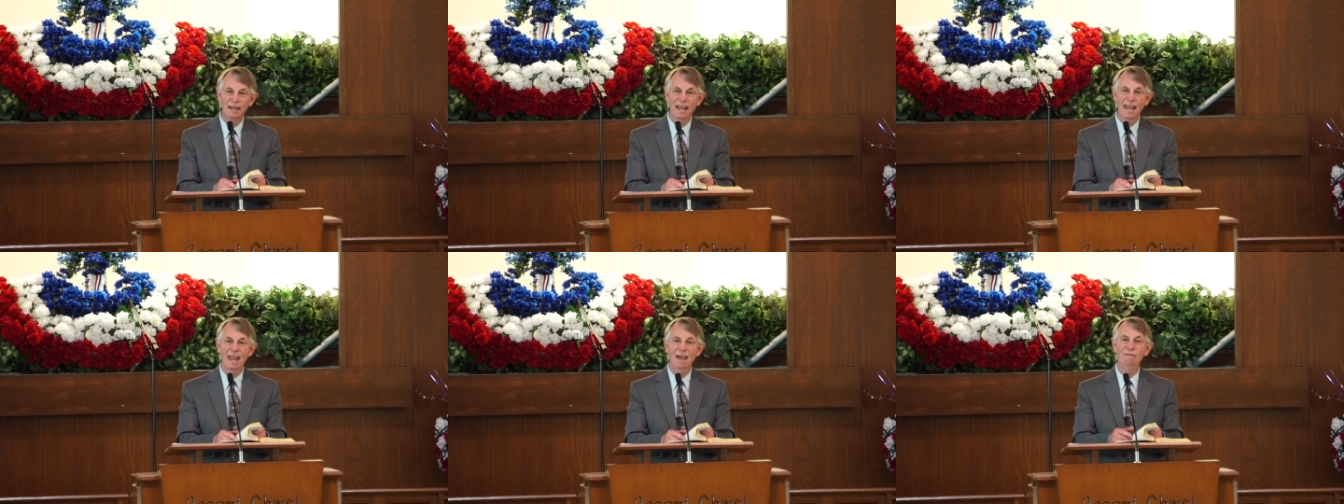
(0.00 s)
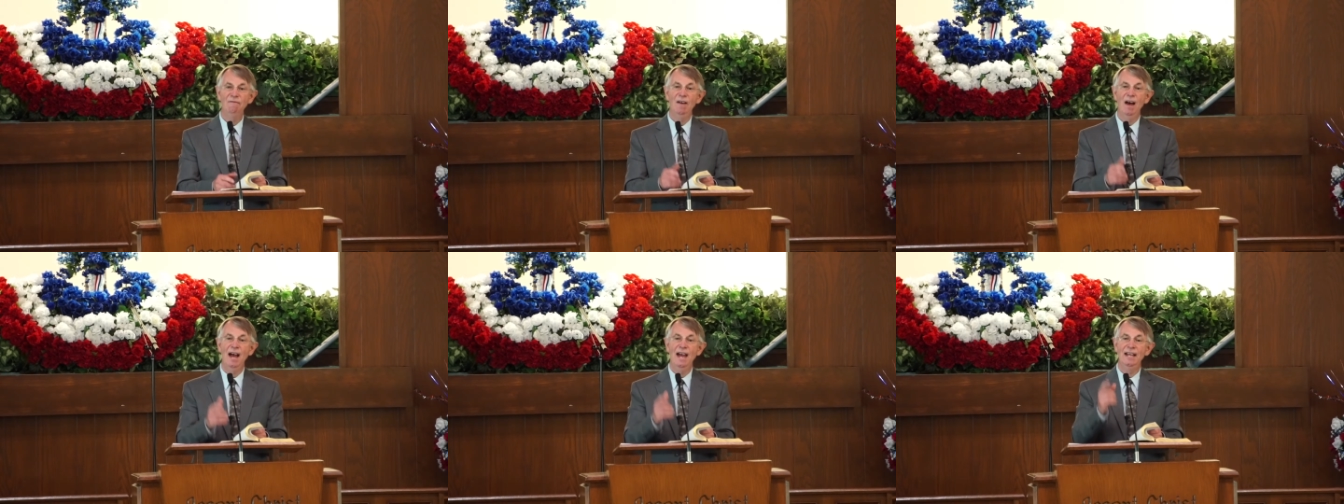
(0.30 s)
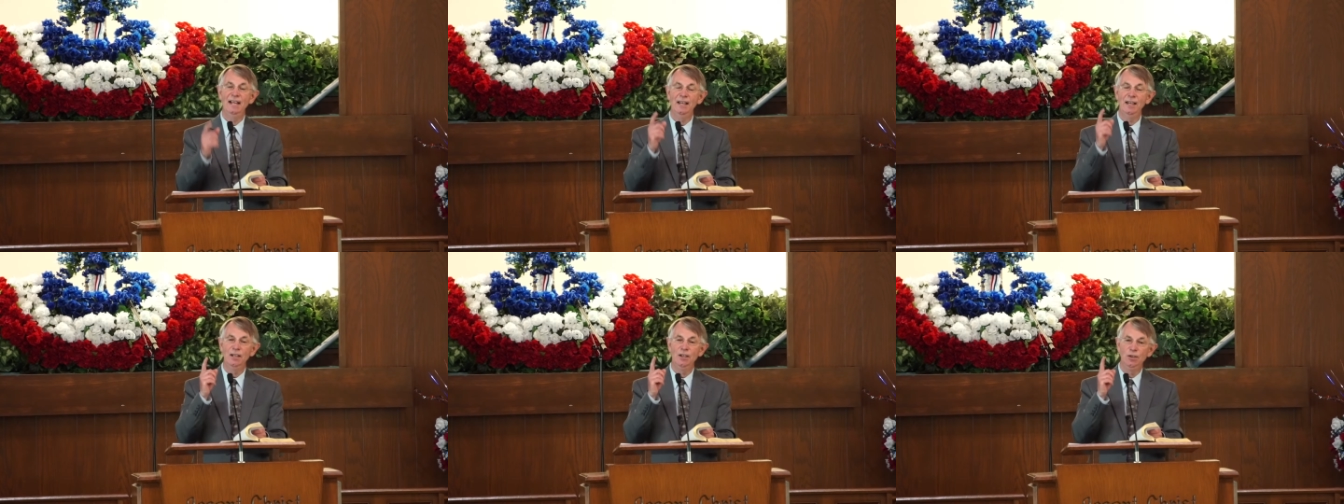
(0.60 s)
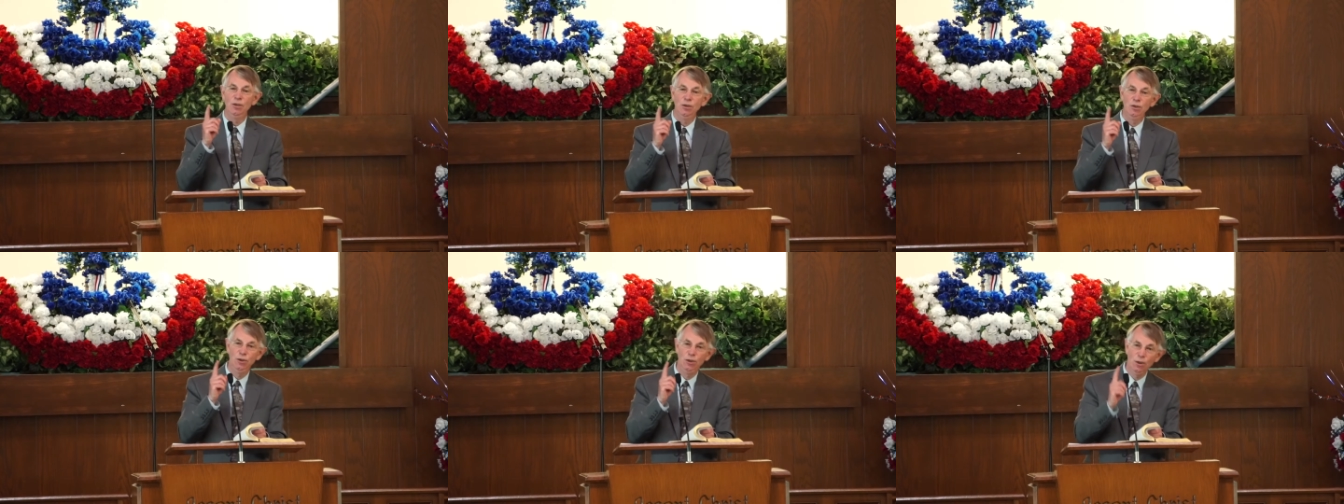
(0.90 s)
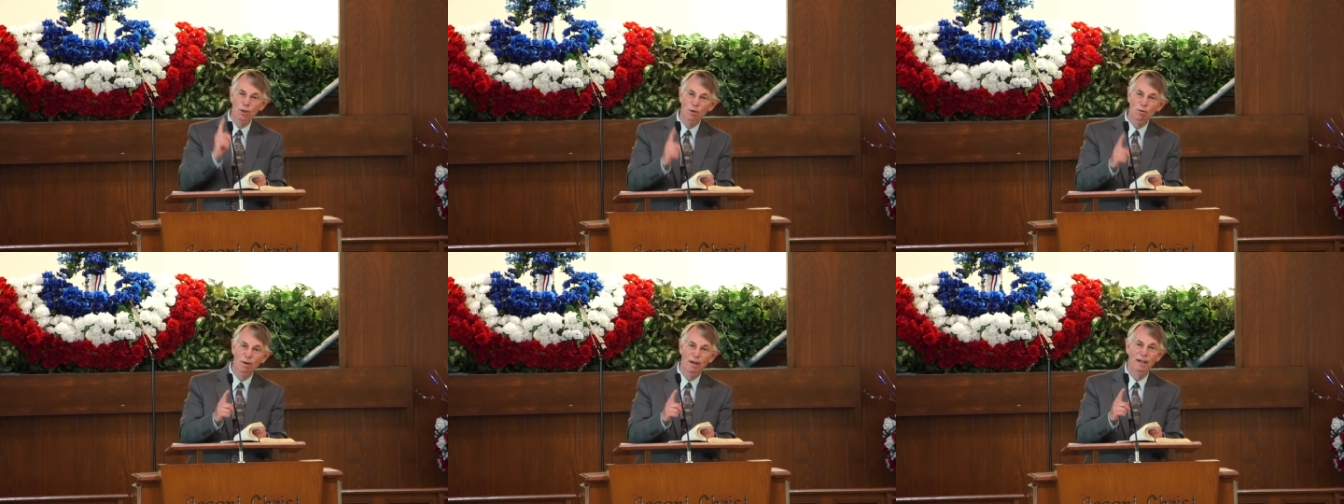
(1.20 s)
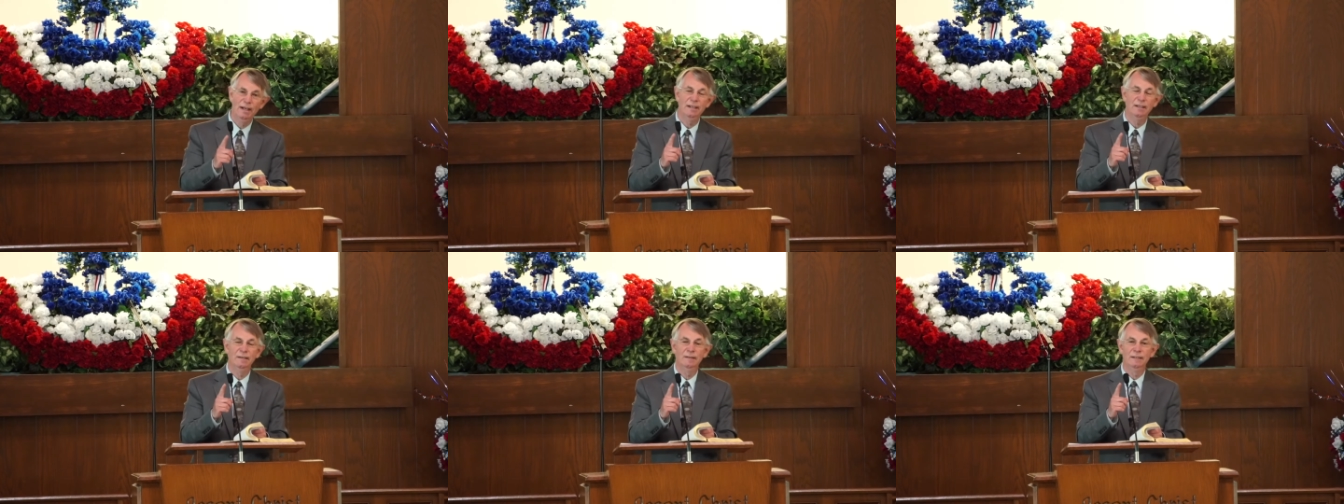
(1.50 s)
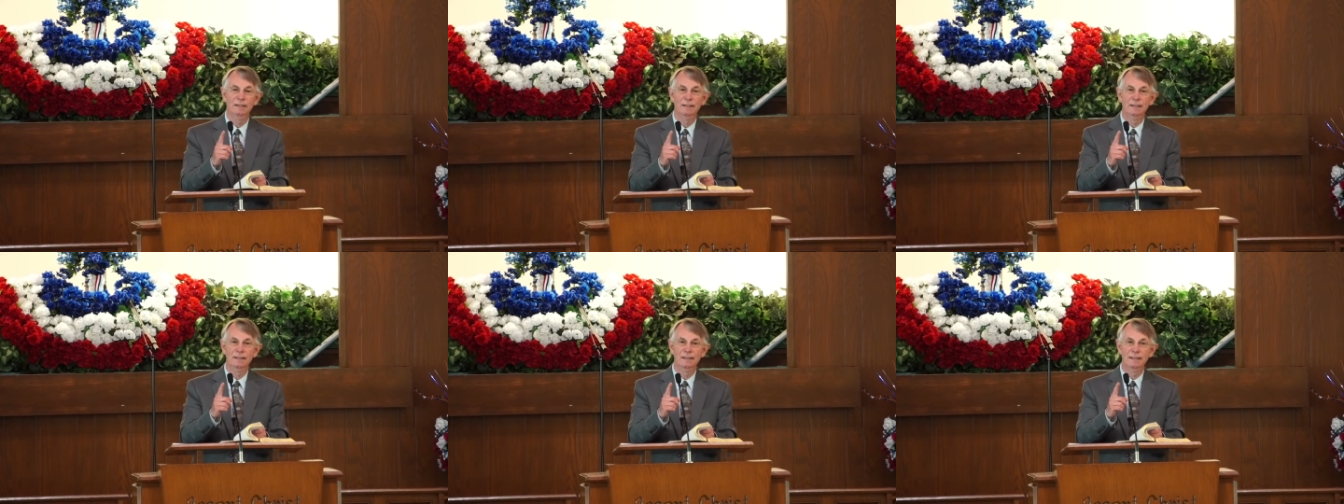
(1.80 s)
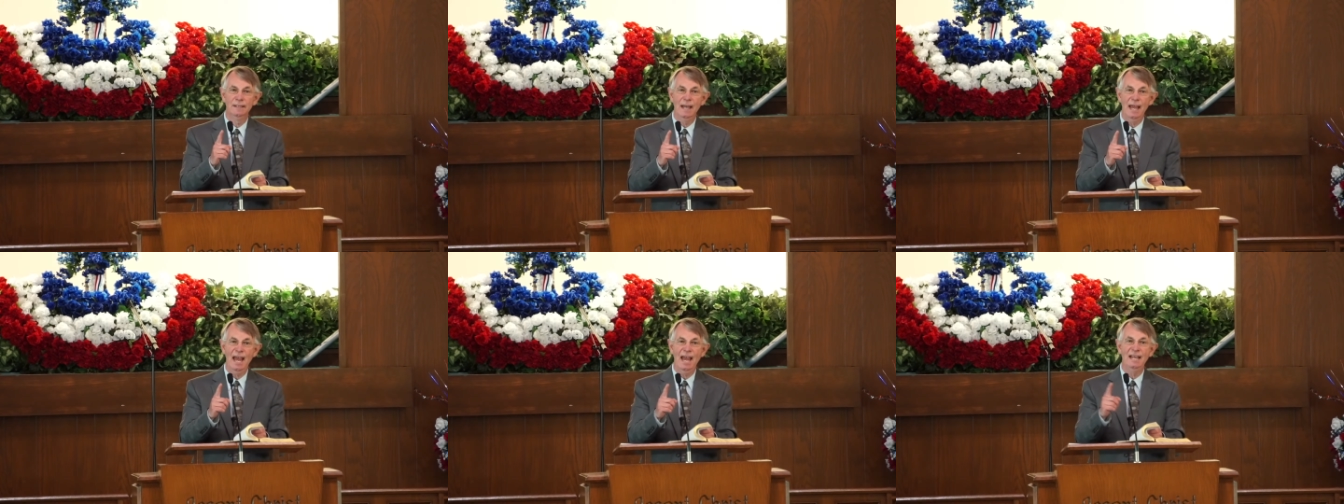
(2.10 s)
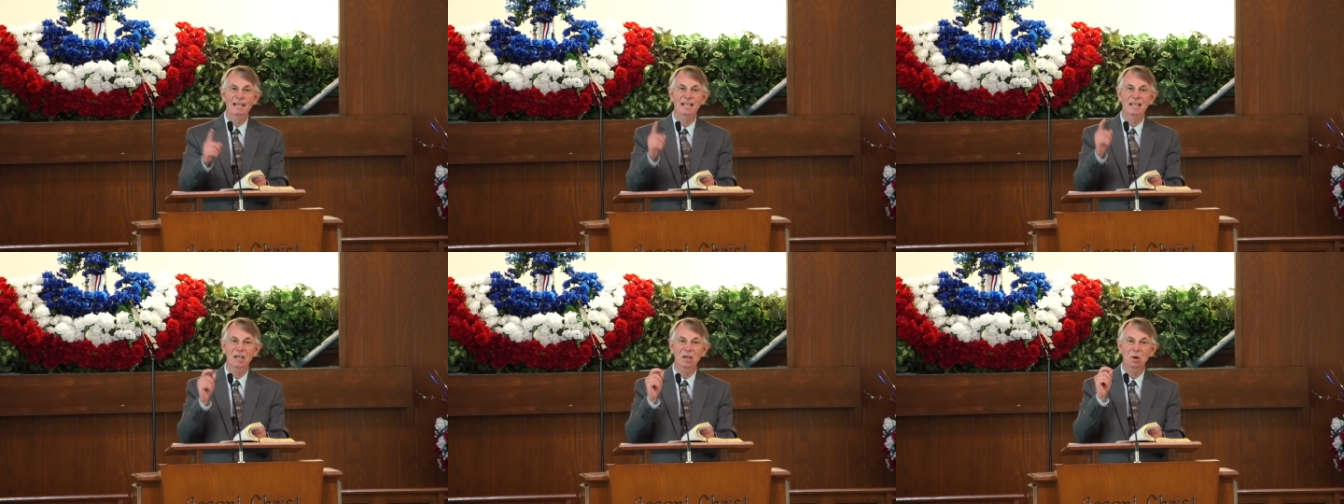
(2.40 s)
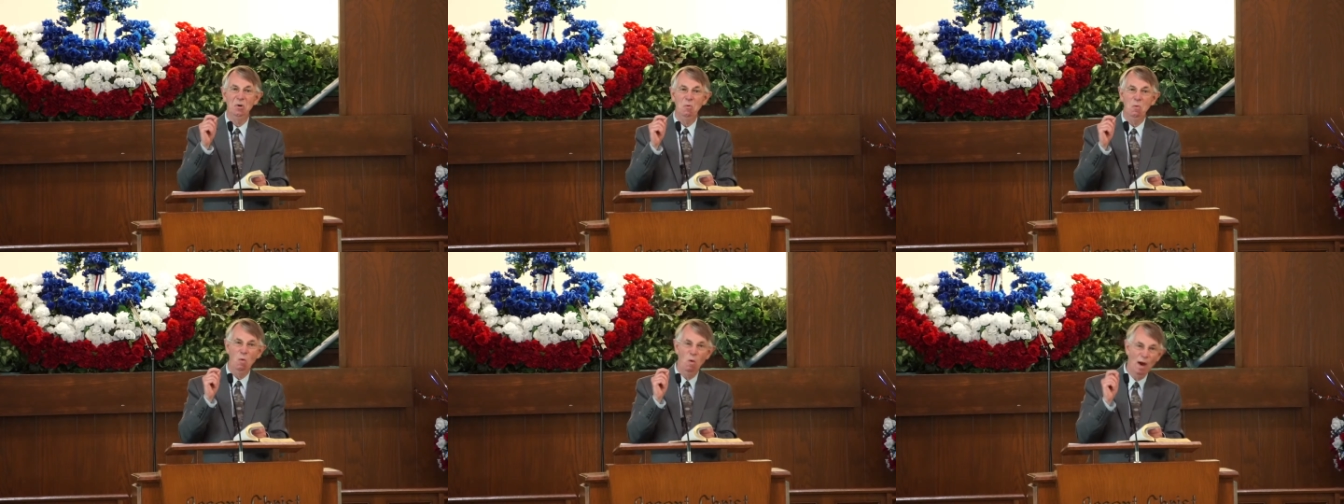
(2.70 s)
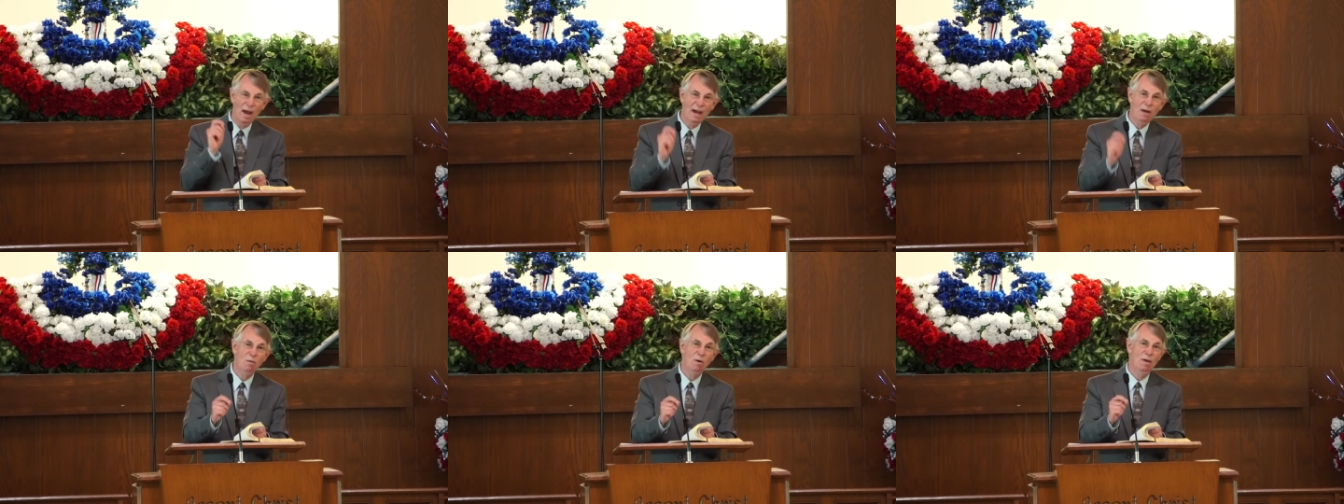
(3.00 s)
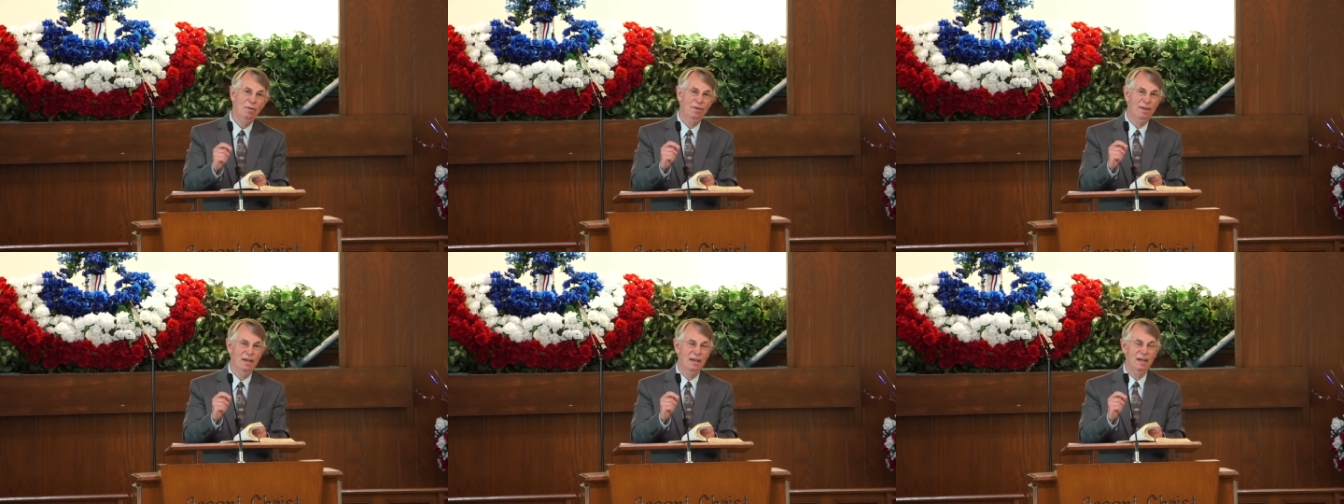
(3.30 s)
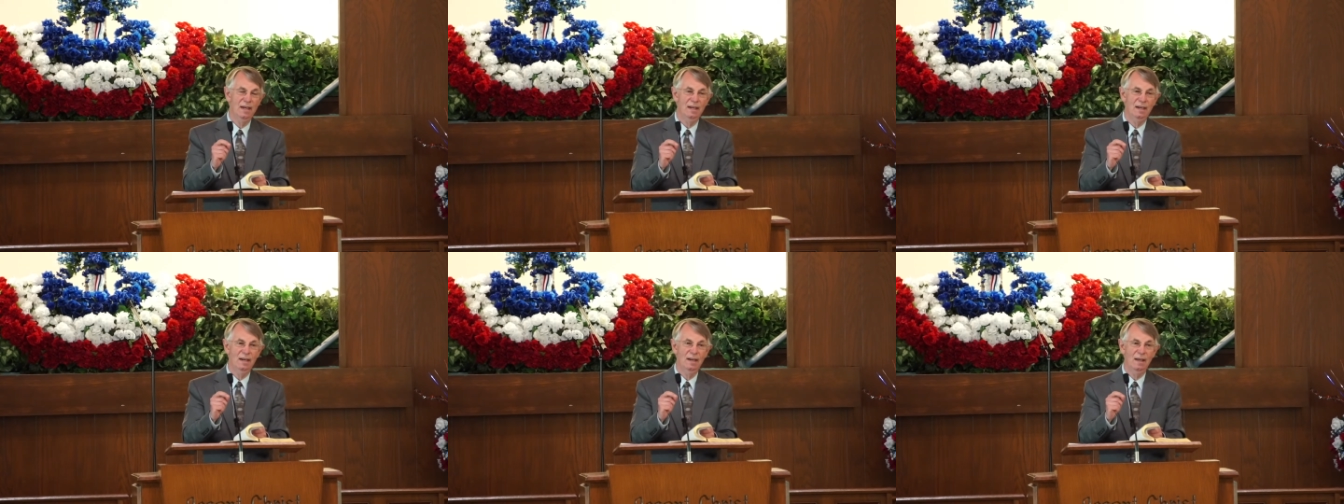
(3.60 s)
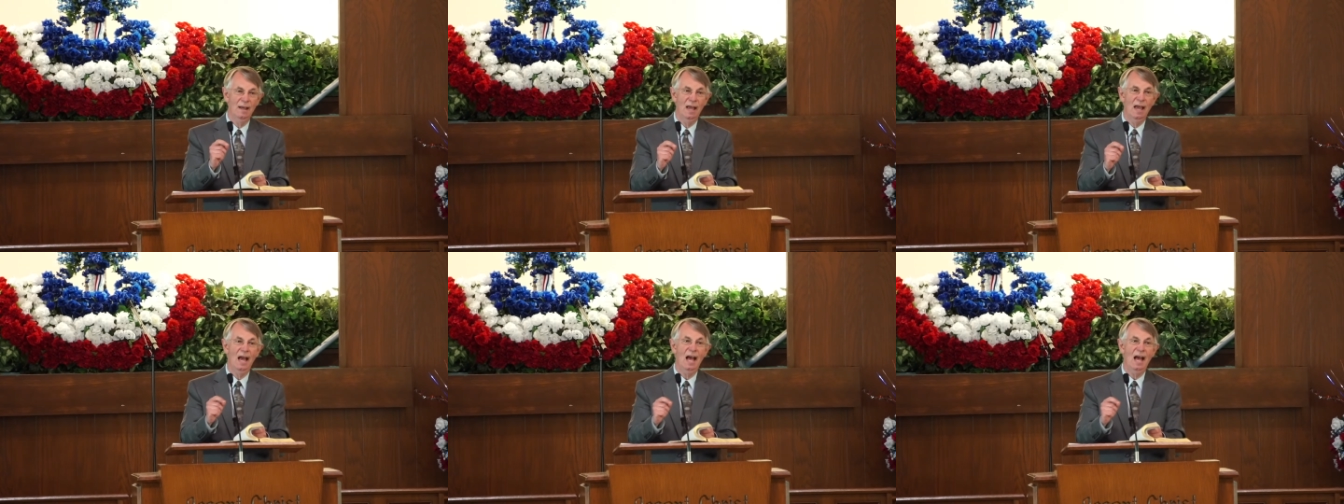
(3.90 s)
If I can do it and get away with it,